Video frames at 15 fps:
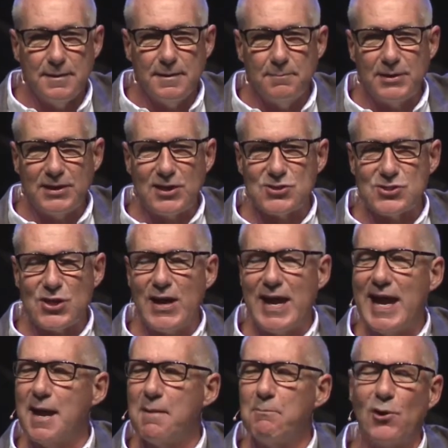because their
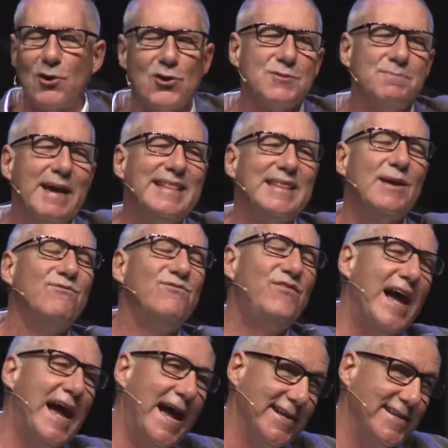hamburgers made them
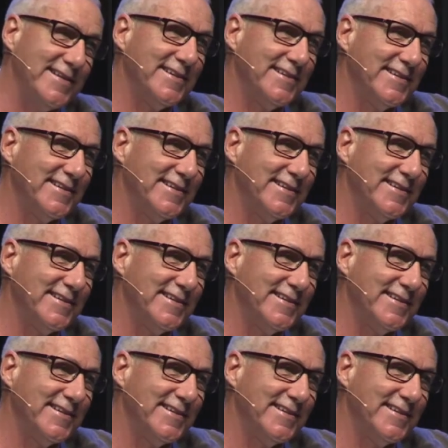fat.